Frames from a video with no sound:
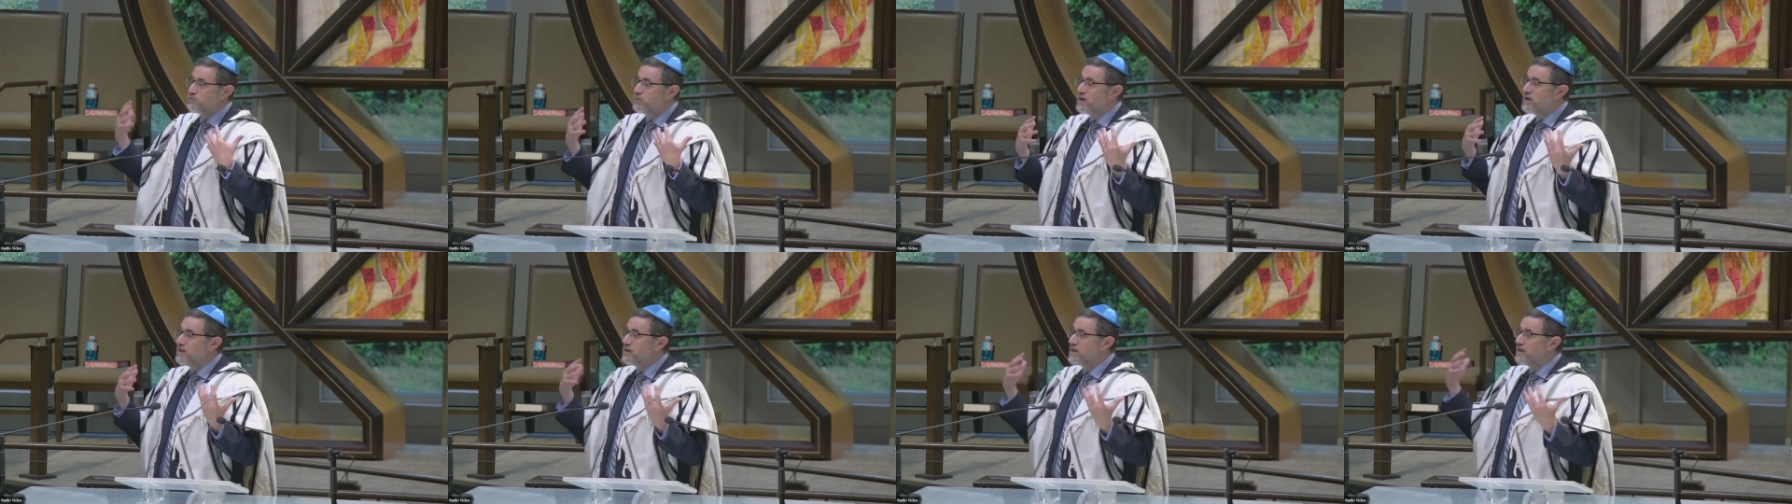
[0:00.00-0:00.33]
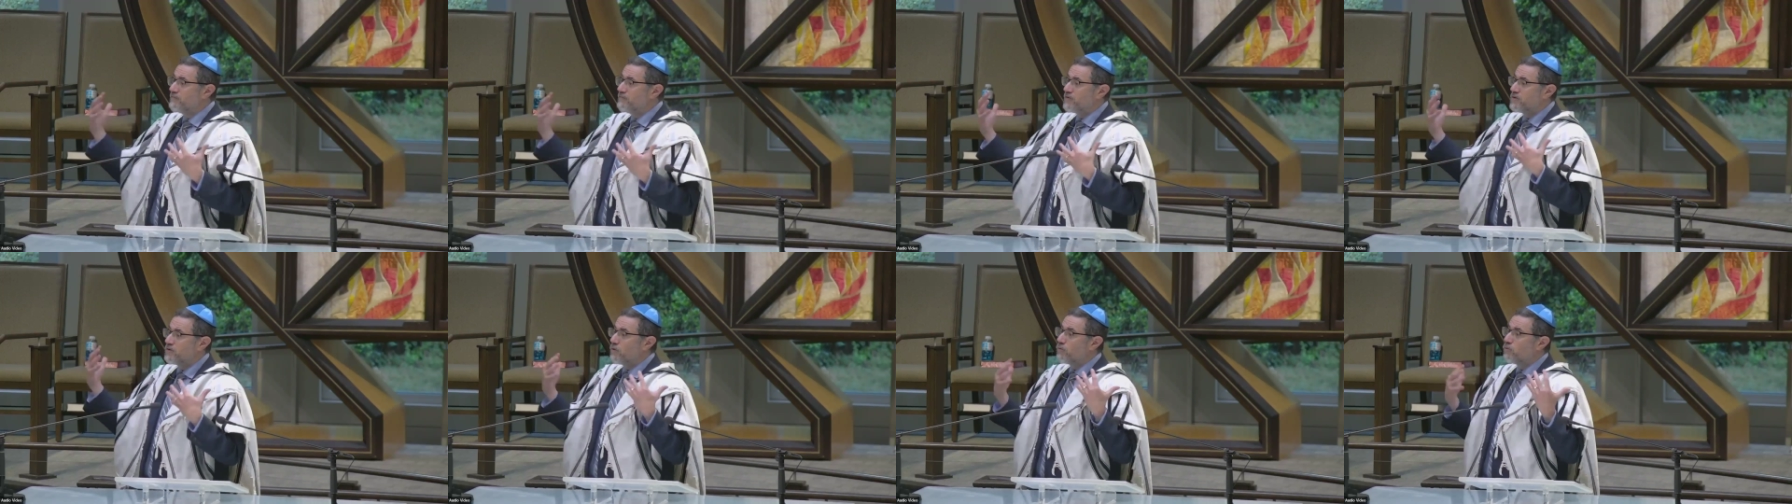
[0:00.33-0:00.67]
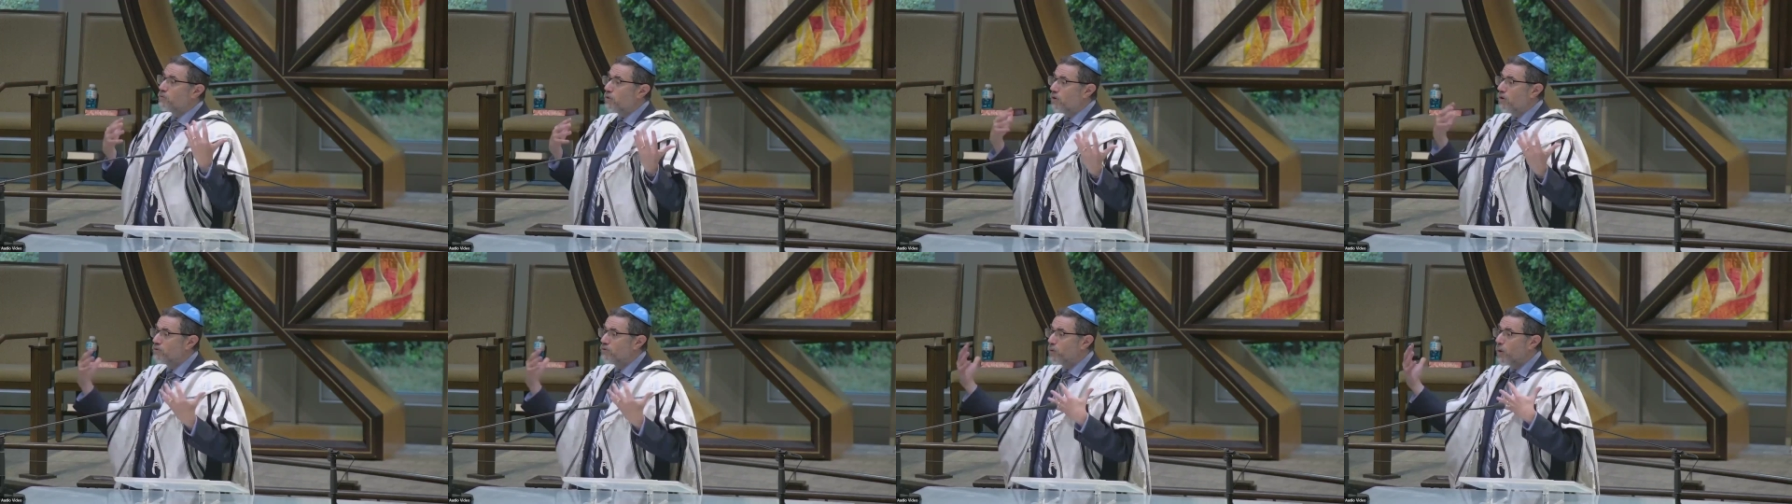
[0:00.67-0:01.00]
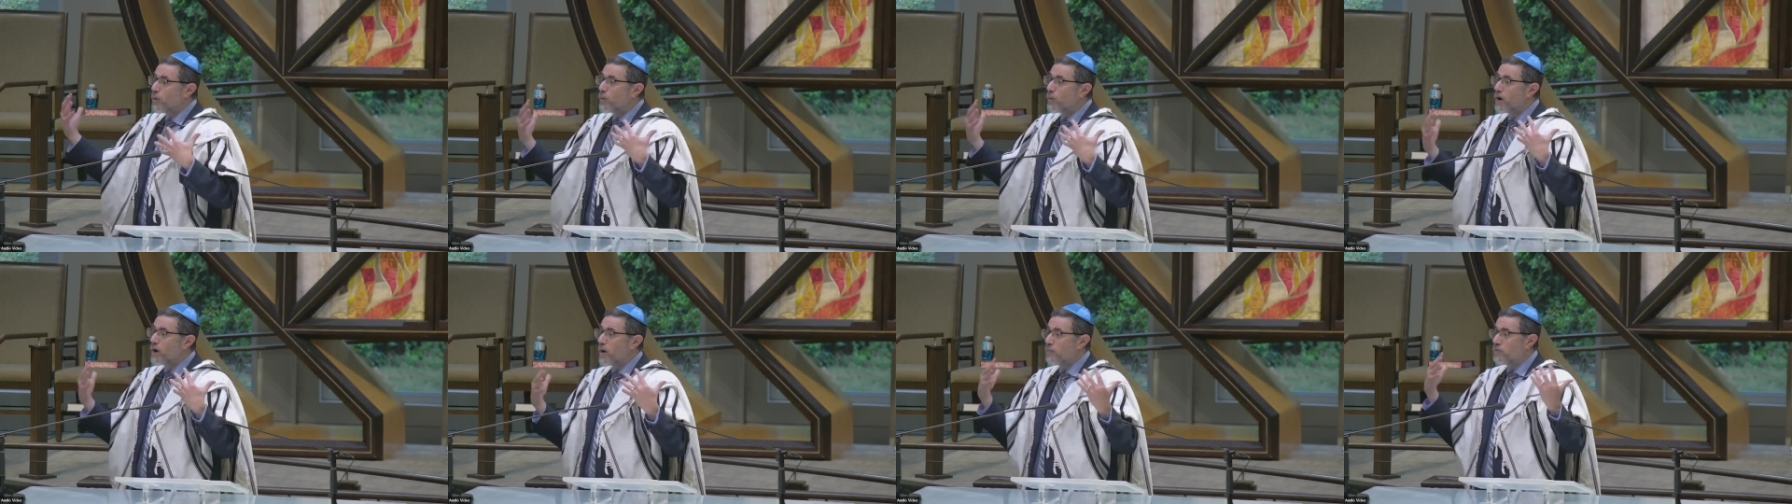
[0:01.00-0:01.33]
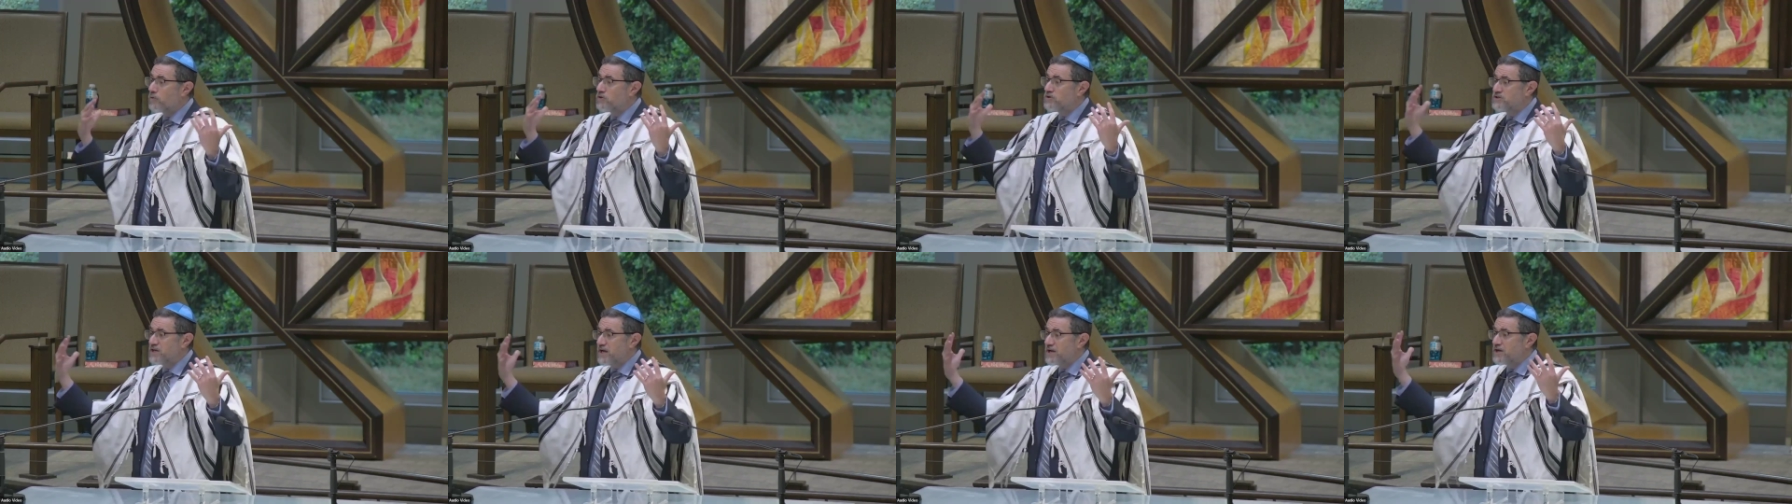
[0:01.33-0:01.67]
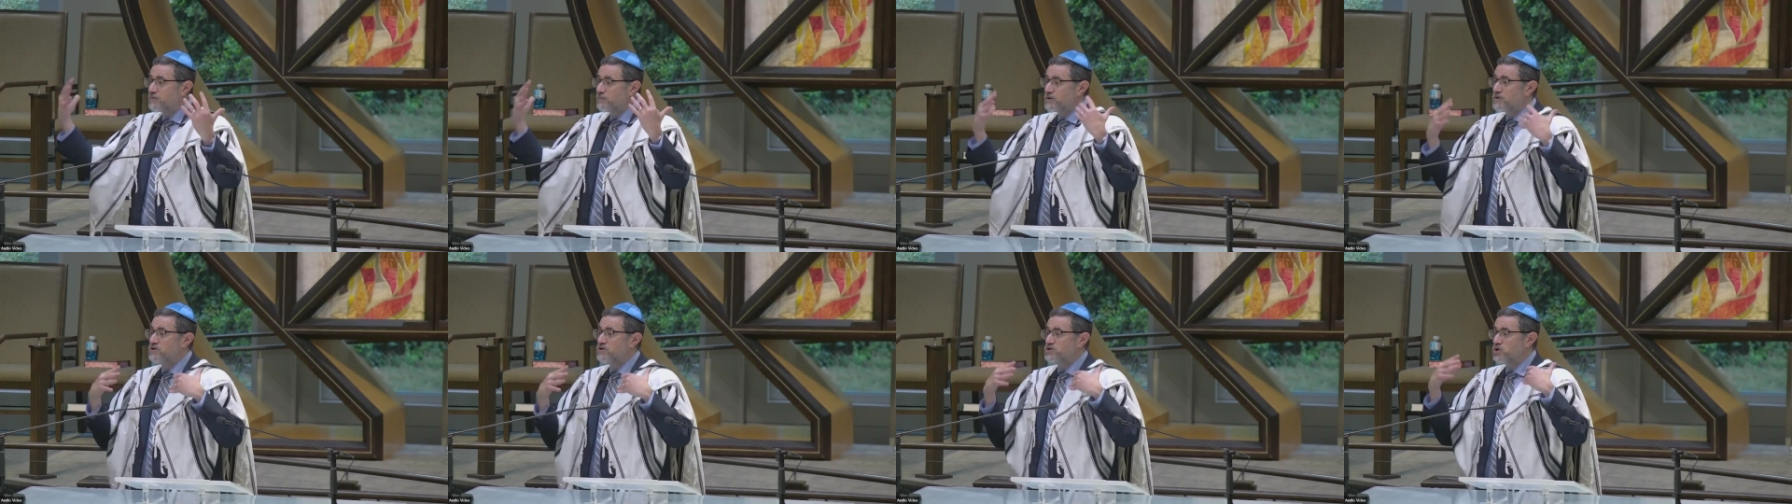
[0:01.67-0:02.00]
we live in a world where we are
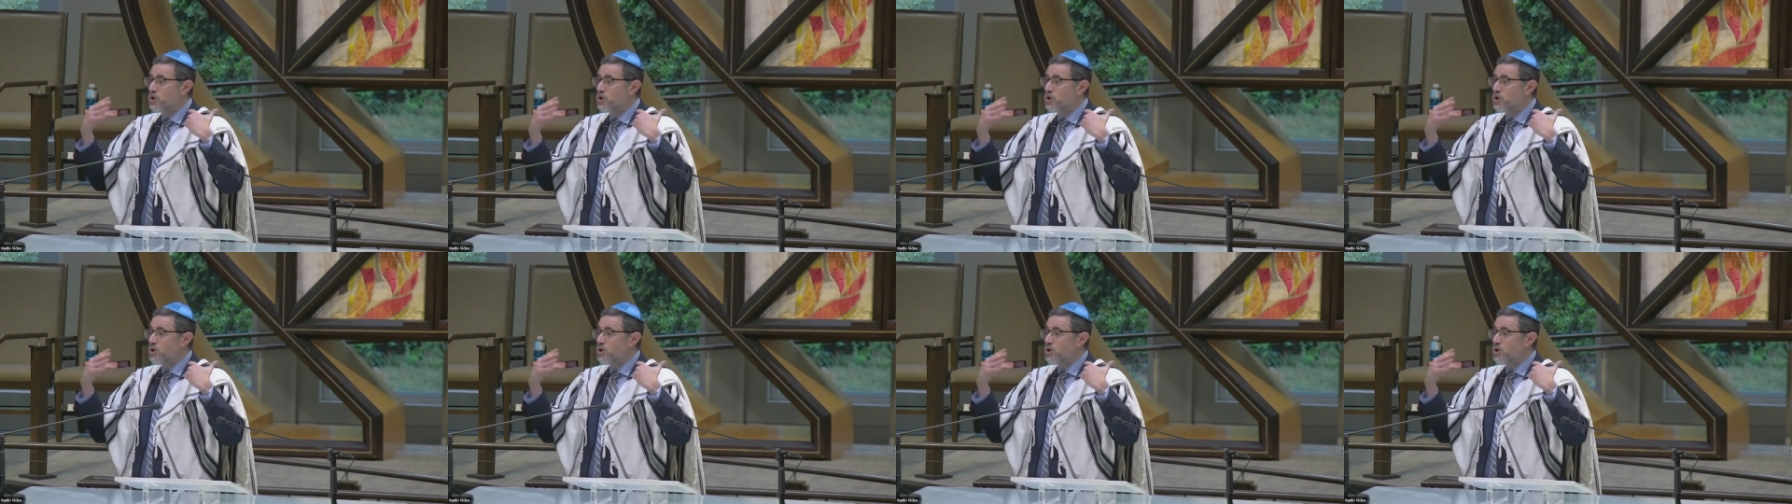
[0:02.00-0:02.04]
presented with